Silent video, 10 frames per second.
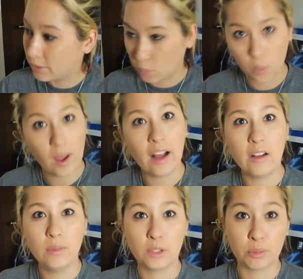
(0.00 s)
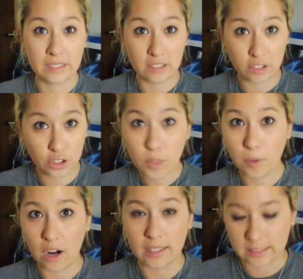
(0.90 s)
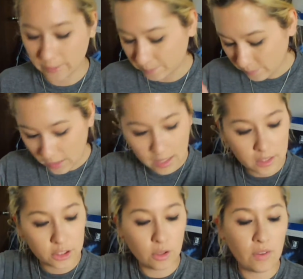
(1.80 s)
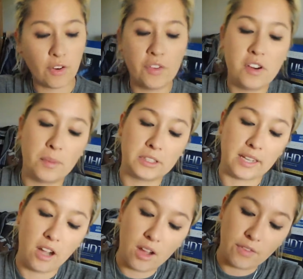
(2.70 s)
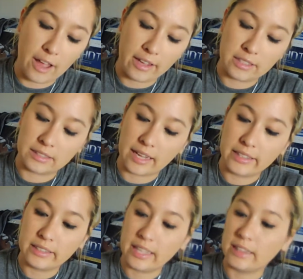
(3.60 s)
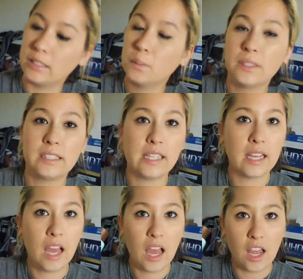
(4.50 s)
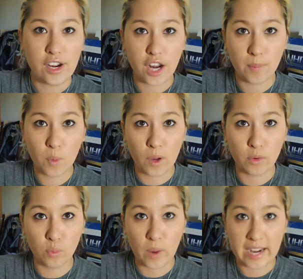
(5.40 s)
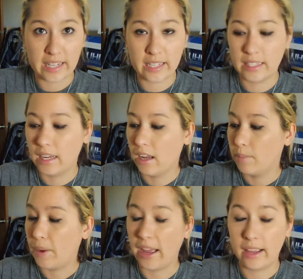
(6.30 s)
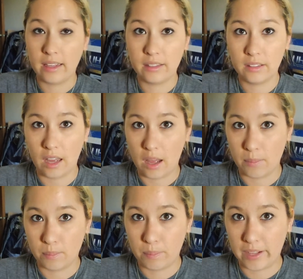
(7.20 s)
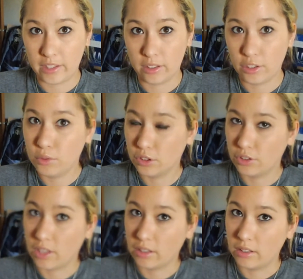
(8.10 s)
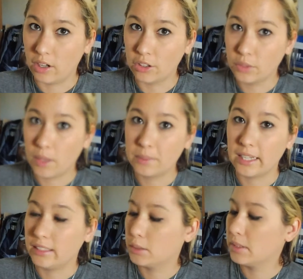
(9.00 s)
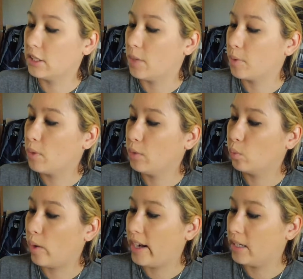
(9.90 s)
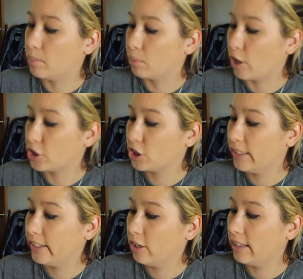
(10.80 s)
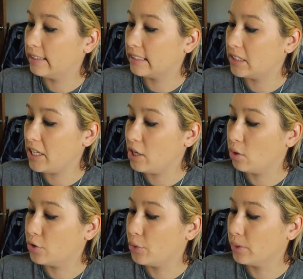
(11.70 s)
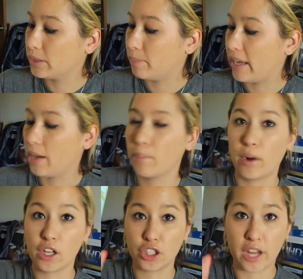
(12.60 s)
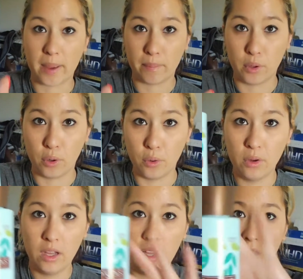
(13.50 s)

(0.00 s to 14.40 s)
it as well, which was super awesome. So for 50% off, I decided to get, this was the #1 rated by the users on the ULTA website. This was the #1 rated brush cleaner, and this is the EcoTools Makeup Brush Shampoo.